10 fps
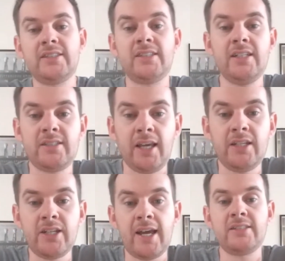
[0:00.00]
to see
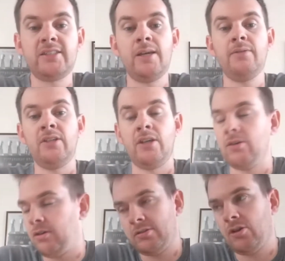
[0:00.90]
TJ step
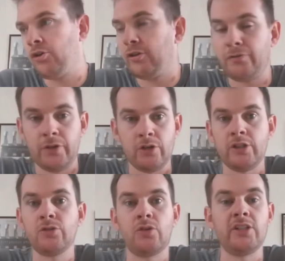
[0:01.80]
on the
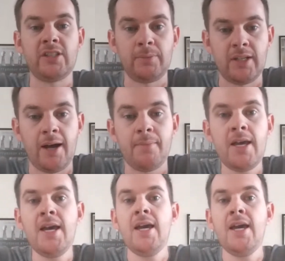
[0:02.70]
field. He's already stepped it up.